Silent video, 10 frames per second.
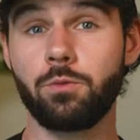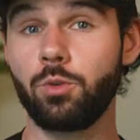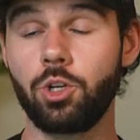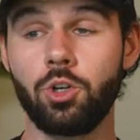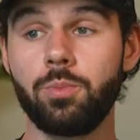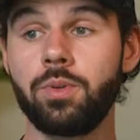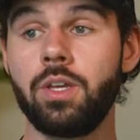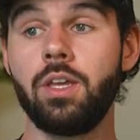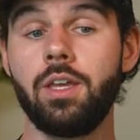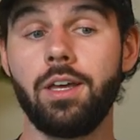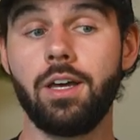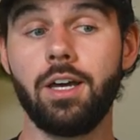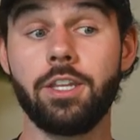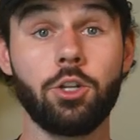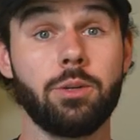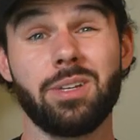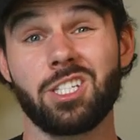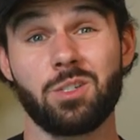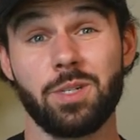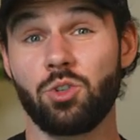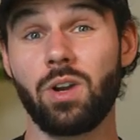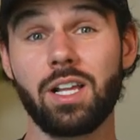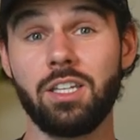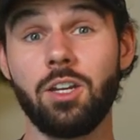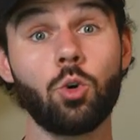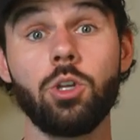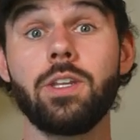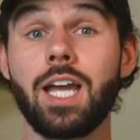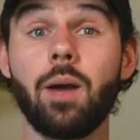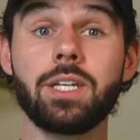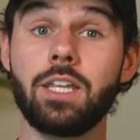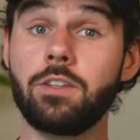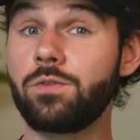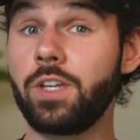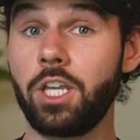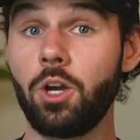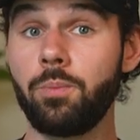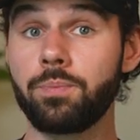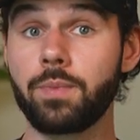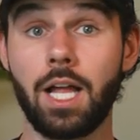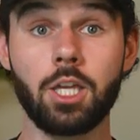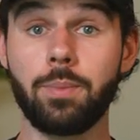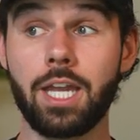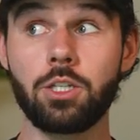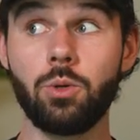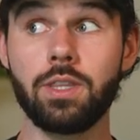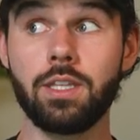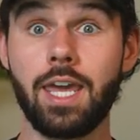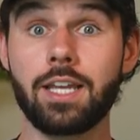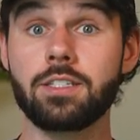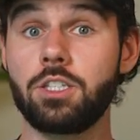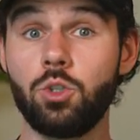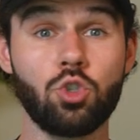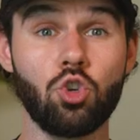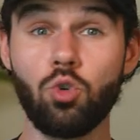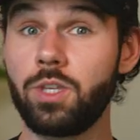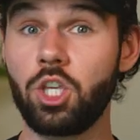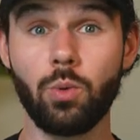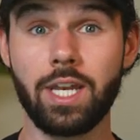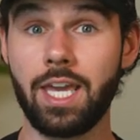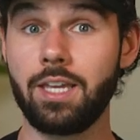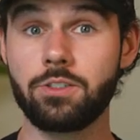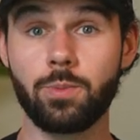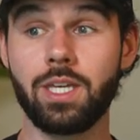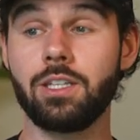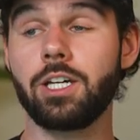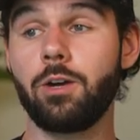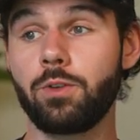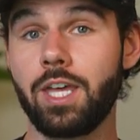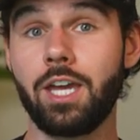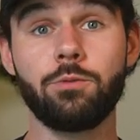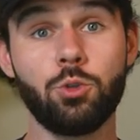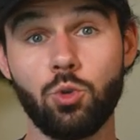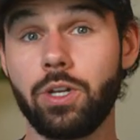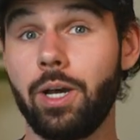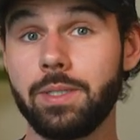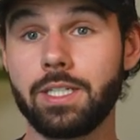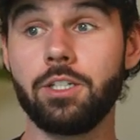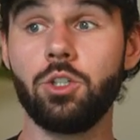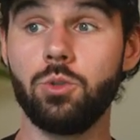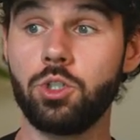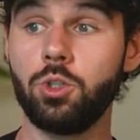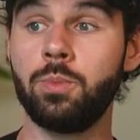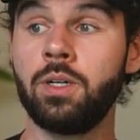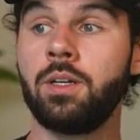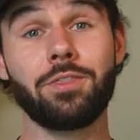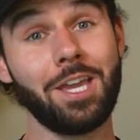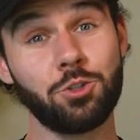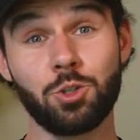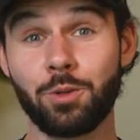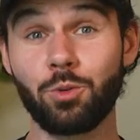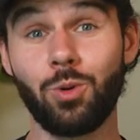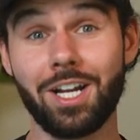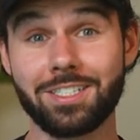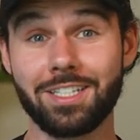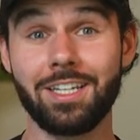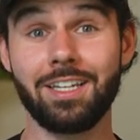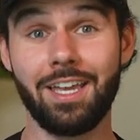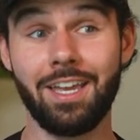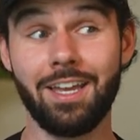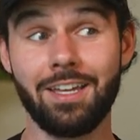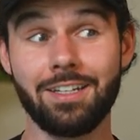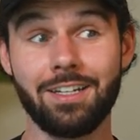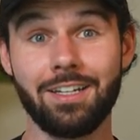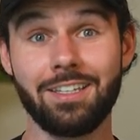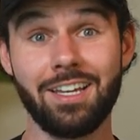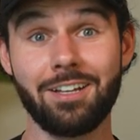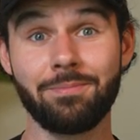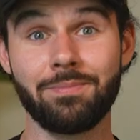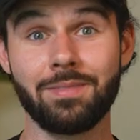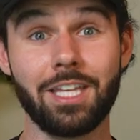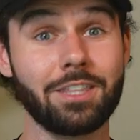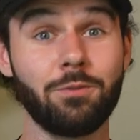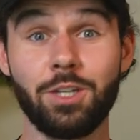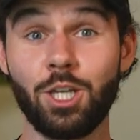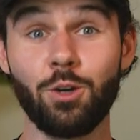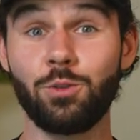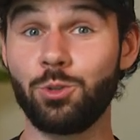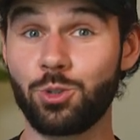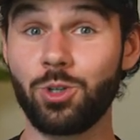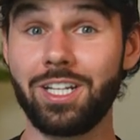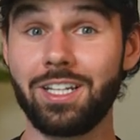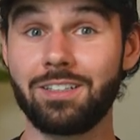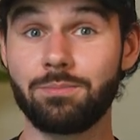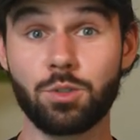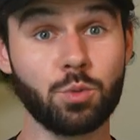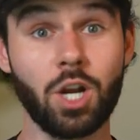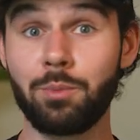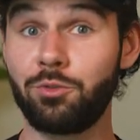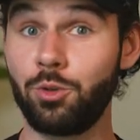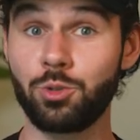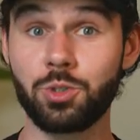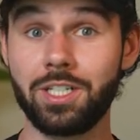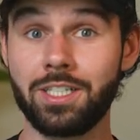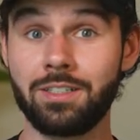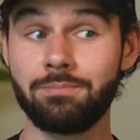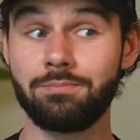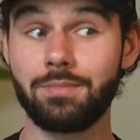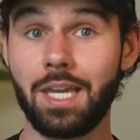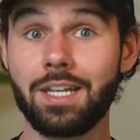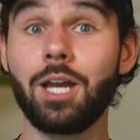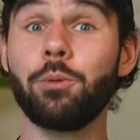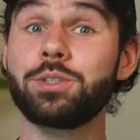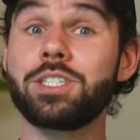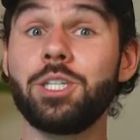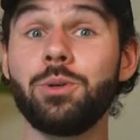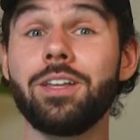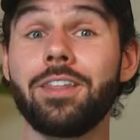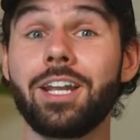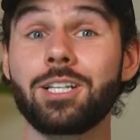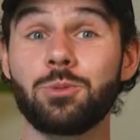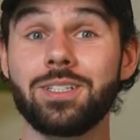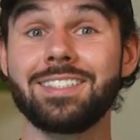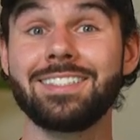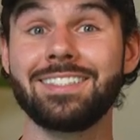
in the free group. Uh, and then you can message me directly or you can comment on this video. I'll get back to you in the next YouTube Q&A, so be on the lookout for that if you do comment on YouTube. Thank you so much for watching, and uh, yeah, like the video if you enjoyed it, subscribe if you enjoyed it, and I will see you in the next one.